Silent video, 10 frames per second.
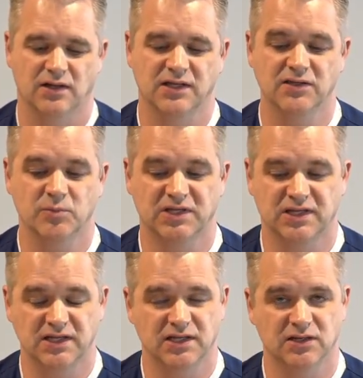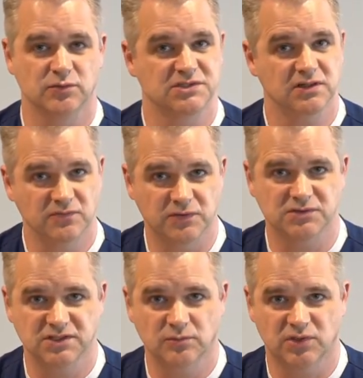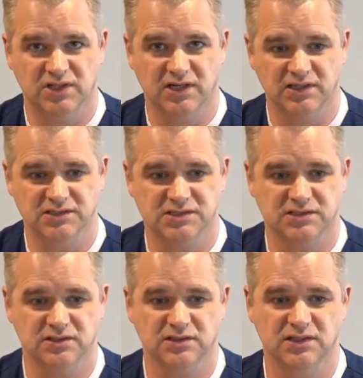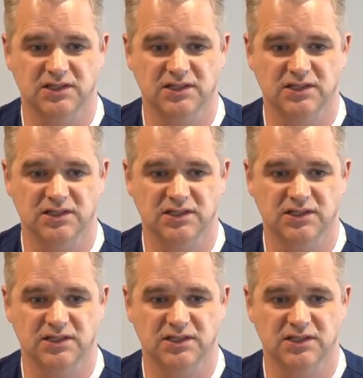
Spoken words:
In the beginning, it was confusing because the